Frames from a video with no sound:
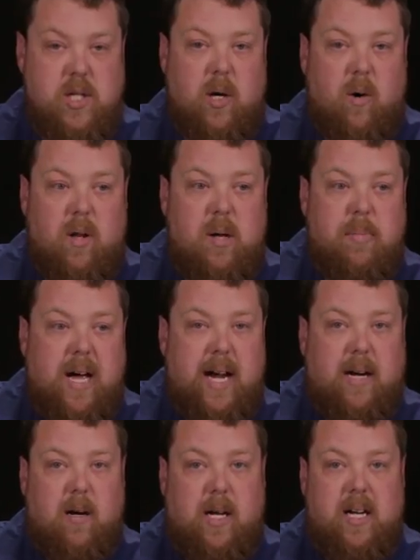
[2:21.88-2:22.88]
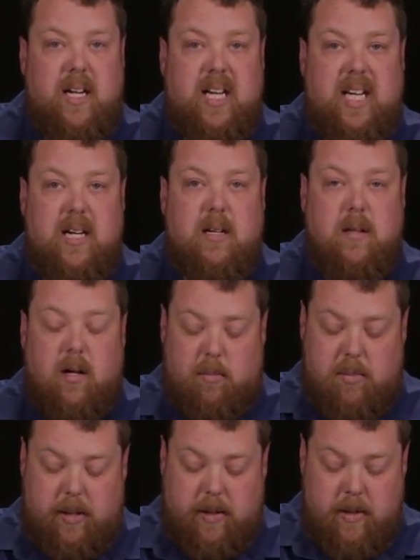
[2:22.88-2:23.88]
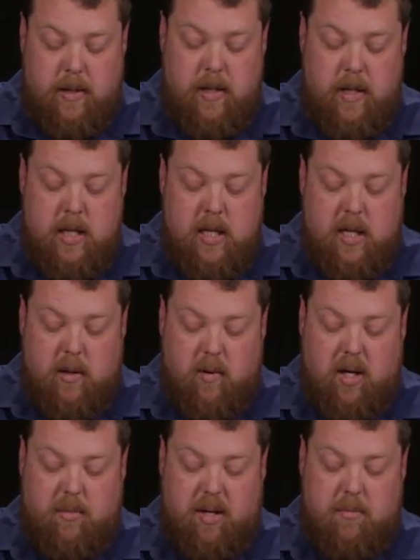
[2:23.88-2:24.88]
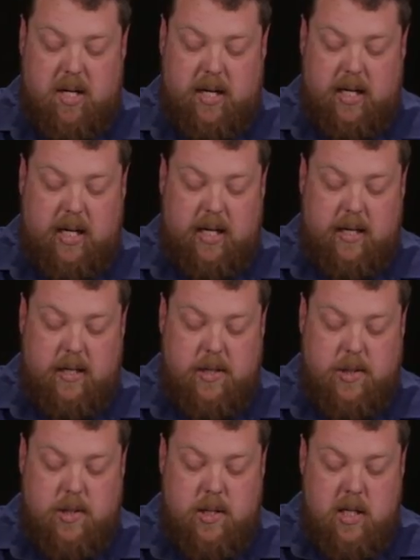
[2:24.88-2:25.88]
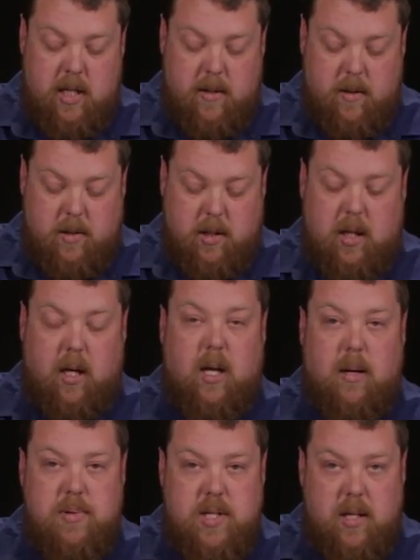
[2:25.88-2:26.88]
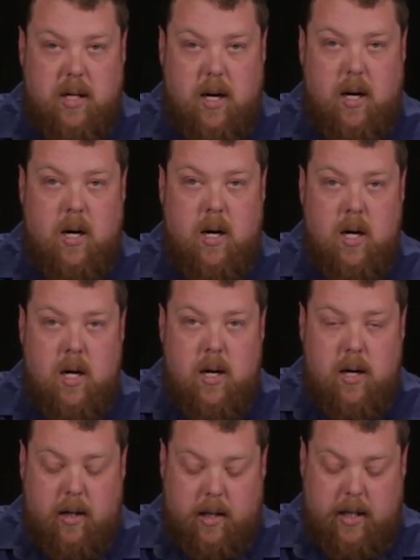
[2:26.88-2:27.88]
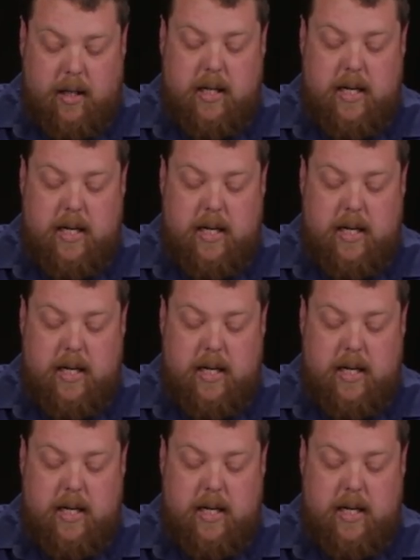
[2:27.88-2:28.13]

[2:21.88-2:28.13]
is the only bag you're gonna knead a little bit. And what I mean by knead is there's little lumps in there. You're gonna